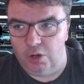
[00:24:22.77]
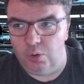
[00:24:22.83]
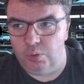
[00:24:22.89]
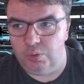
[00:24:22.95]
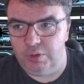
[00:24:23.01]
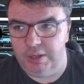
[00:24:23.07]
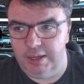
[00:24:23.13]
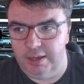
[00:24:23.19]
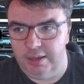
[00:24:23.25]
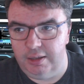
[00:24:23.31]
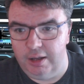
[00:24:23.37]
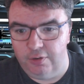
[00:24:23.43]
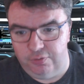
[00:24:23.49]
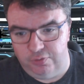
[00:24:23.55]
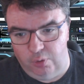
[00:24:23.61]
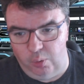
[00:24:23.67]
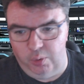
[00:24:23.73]
only
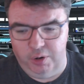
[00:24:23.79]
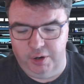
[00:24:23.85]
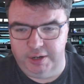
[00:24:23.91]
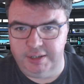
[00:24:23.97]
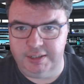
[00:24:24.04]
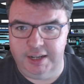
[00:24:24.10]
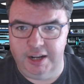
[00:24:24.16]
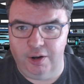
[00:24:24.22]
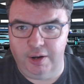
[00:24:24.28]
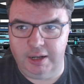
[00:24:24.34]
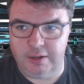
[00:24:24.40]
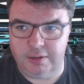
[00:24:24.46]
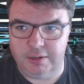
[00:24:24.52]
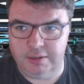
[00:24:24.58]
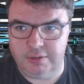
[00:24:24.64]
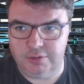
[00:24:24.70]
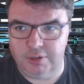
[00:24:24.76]
a Vor can carry
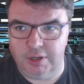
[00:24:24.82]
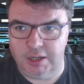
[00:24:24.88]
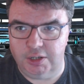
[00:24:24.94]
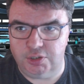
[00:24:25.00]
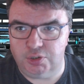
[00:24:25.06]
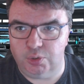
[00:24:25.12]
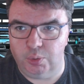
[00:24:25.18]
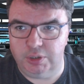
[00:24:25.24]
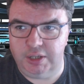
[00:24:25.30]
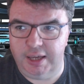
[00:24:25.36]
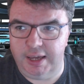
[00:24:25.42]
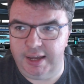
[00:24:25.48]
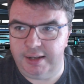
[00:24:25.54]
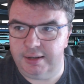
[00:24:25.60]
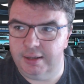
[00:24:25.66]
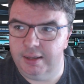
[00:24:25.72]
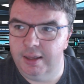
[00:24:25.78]
a, a sword
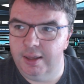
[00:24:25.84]
cane.